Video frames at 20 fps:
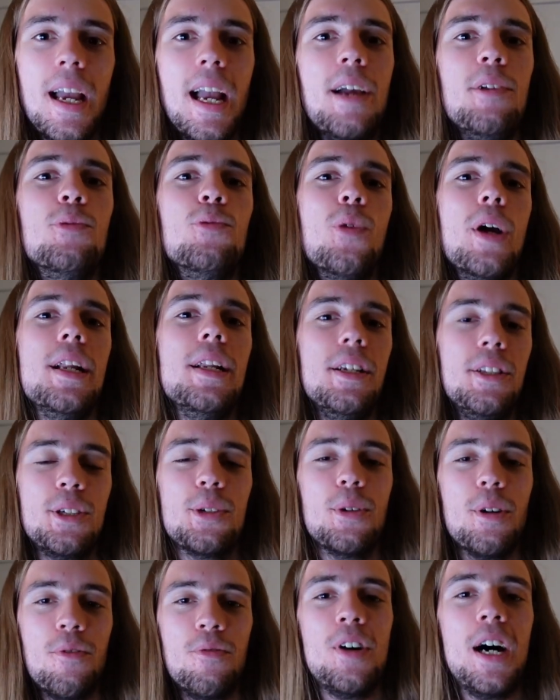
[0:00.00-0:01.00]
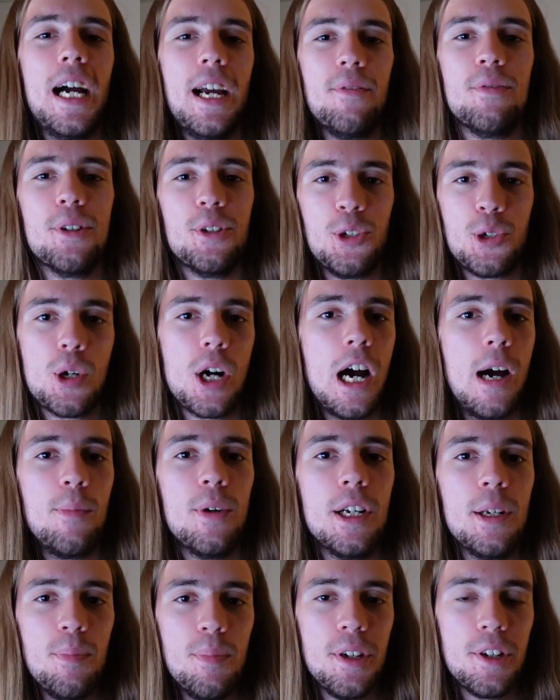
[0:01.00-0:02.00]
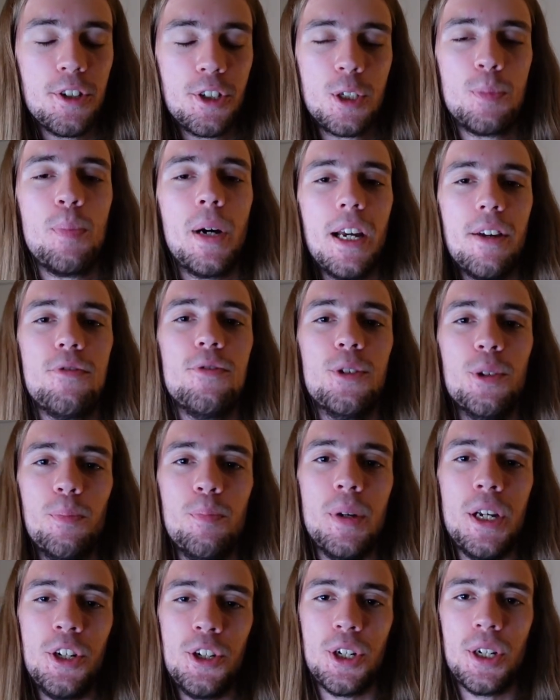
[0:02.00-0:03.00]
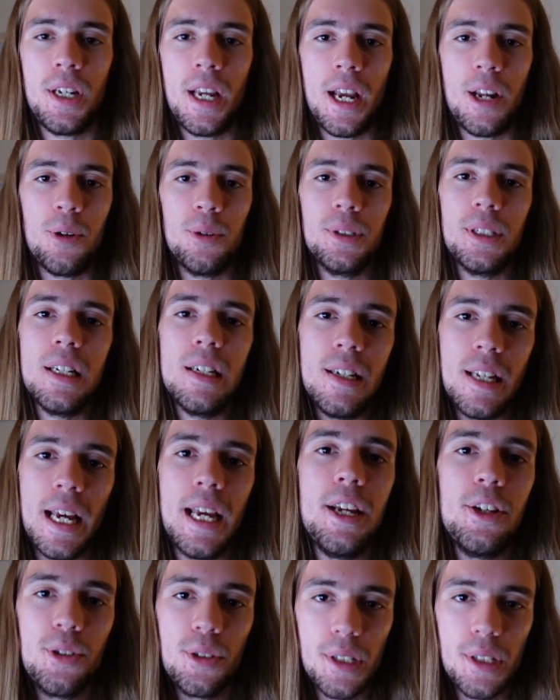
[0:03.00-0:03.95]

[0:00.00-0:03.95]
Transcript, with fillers: and ready to revive the drama and be a spiteful bitch again only days